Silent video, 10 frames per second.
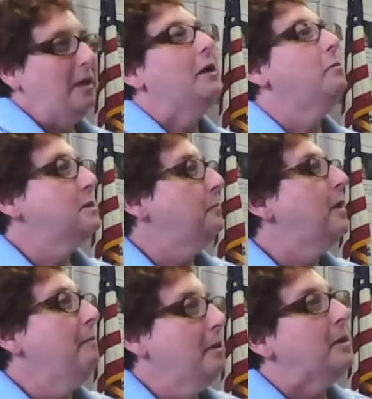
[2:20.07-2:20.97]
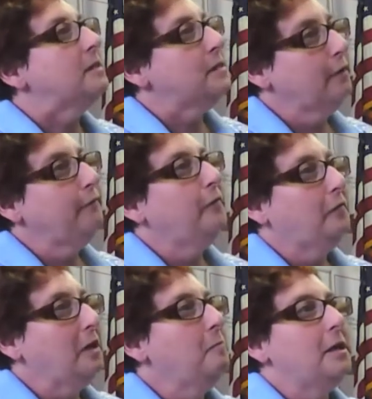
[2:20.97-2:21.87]
but it was probably about 10 or
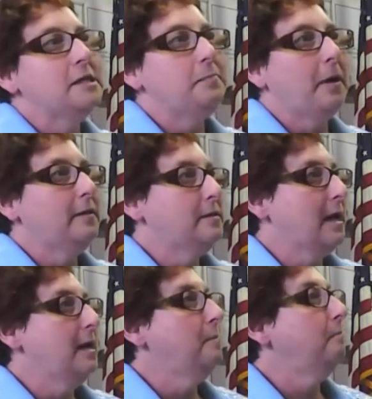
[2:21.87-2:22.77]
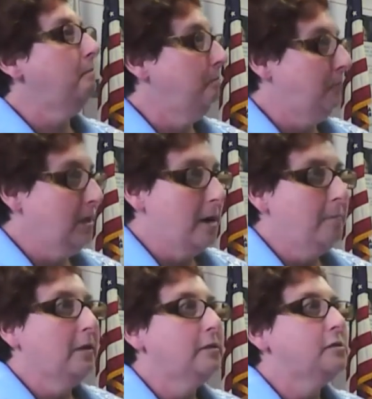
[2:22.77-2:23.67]
15 minutes by the time the
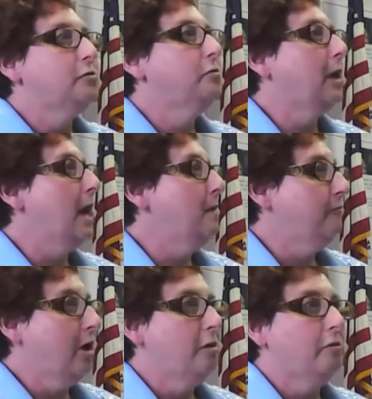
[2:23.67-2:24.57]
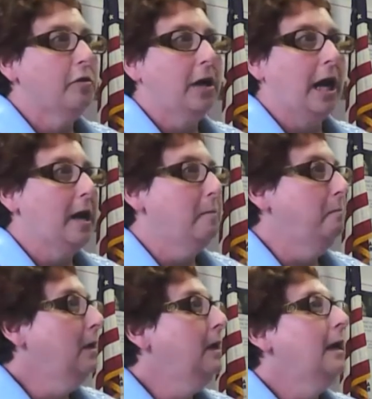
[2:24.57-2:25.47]
ambulance crew came, fire crew
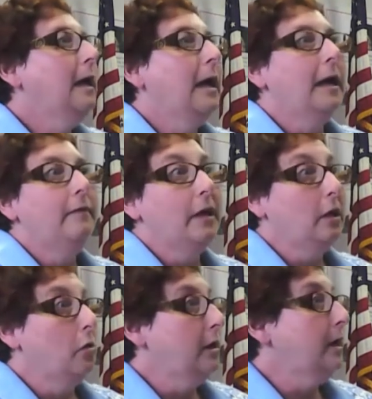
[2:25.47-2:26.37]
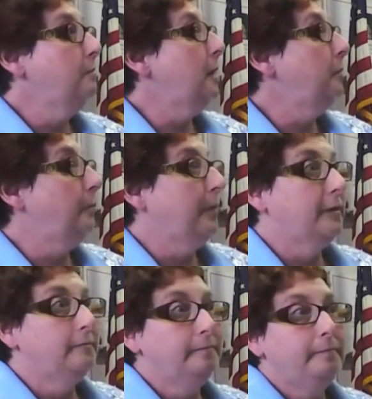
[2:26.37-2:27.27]
came, and they loaded him up
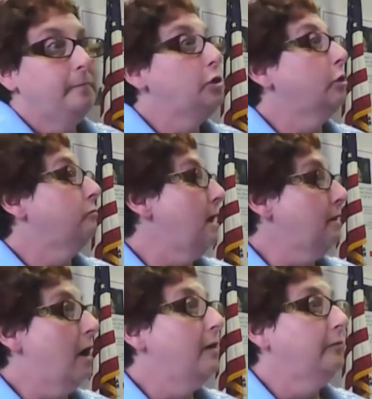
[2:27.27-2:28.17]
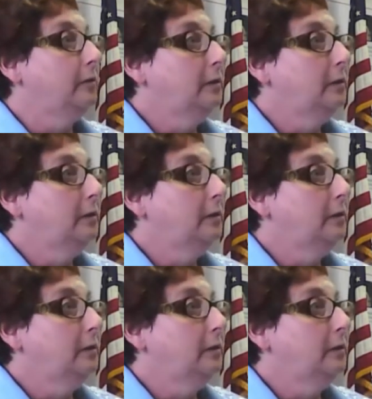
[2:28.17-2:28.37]
and took right off.